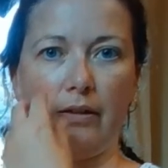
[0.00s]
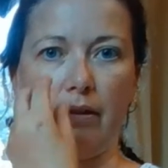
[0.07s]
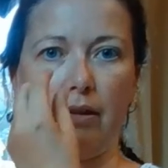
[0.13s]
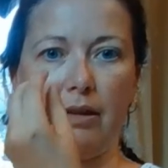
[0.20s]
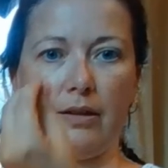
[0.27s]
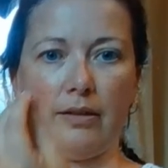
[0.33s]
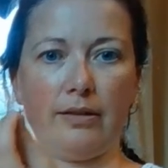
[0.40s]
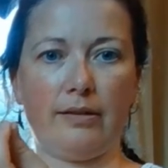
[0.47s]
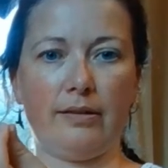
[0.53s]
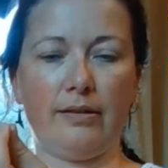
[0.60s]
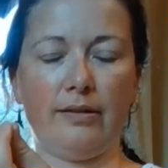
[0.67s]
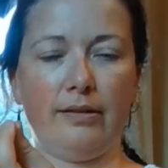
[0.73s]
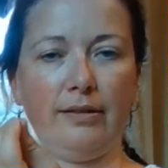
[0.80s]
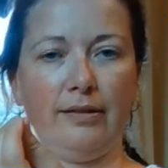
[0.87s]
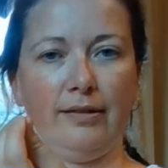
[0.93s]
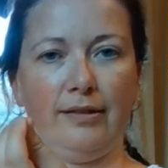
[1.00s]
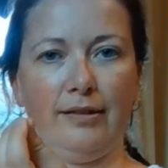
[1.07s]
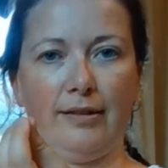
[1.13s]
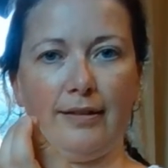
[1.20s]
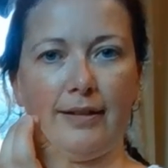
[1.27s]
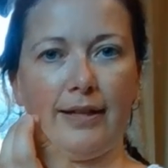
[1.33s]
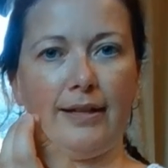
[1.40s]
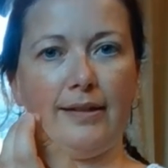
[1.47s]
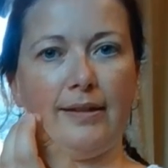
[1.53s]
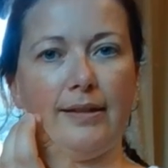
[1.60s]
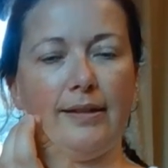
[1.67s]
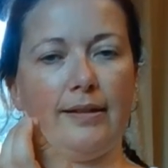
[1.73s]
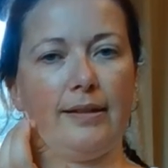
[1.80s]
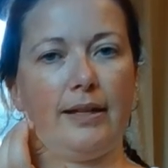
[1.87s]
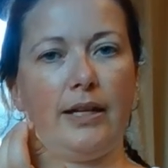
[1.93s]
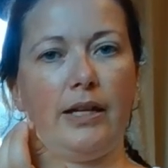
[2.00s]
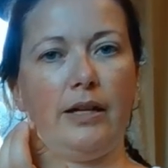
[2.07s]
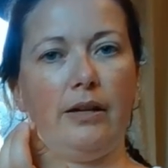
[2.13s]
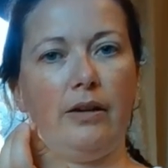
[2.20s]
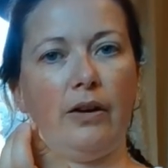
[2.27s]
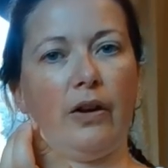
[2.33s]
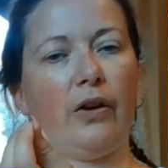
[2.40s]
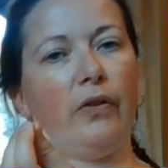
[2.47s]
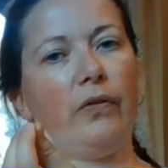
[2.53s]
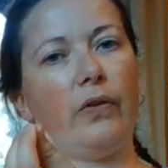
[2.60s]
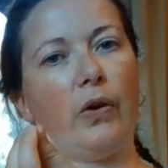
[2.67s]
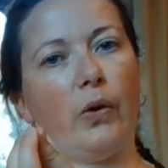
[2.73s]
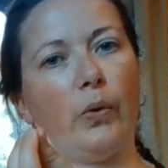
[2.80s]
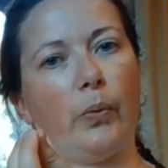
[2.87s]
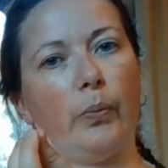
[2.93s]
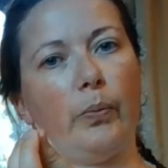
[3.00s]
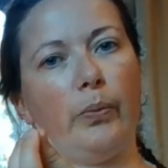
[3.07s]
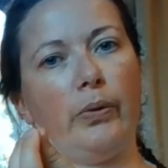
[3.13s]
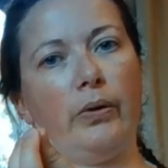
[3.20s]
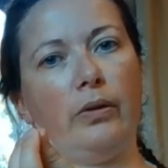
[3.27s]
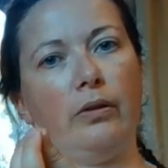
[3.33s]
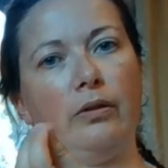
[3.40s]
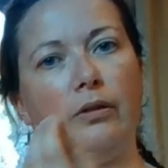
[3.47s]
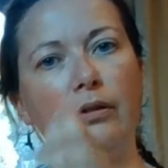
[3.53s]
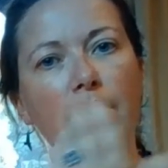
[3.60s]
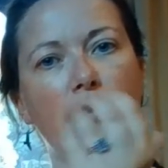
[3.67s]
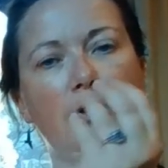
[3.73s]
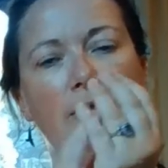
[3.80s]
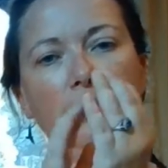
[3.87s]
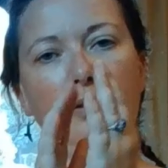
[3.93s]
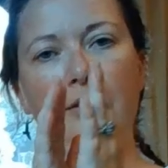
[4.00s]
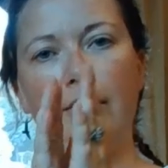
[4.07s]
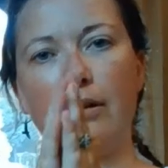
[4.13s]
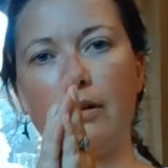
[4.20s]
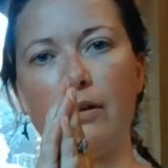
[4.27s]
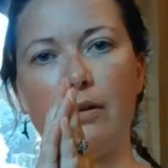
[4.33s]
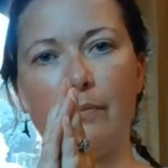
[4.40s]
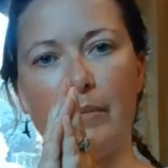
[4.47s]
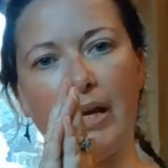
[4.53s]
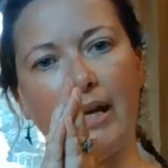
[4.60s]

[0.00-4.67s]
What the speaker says: This is the seed of hope. Amen.